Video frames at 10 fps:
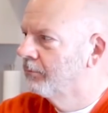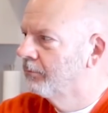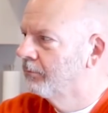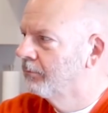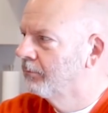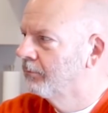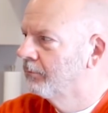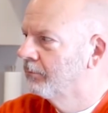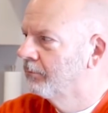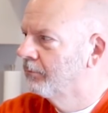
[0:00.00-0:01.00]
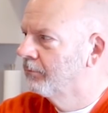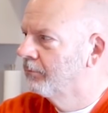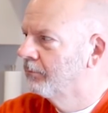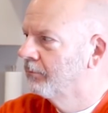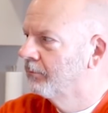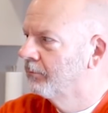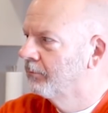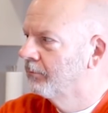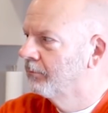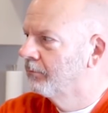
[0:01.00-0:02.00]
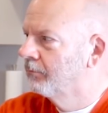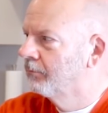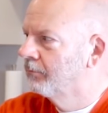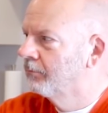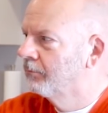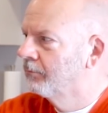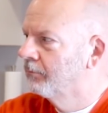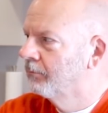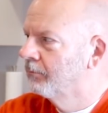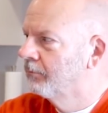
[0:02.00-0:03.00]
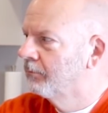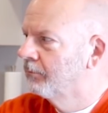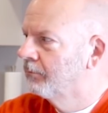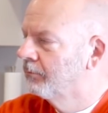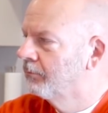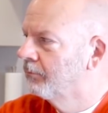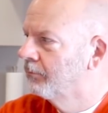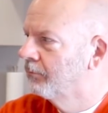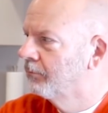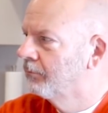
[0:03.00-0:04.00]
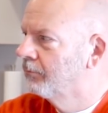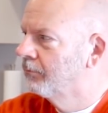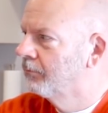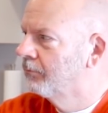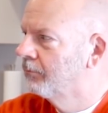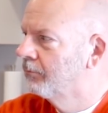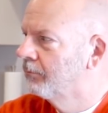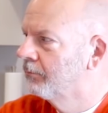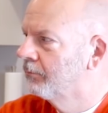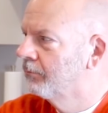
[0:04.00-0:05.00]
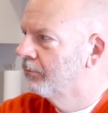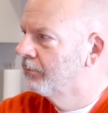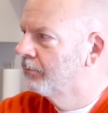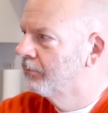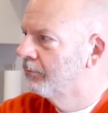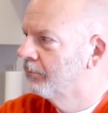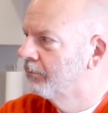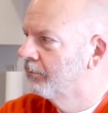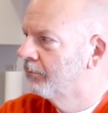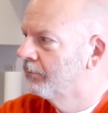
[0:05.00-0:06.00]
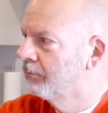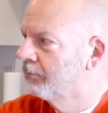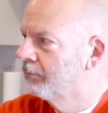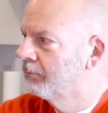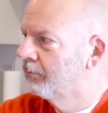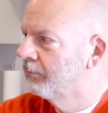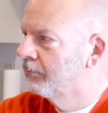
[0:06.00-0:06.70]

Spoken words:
This person isn't speaking.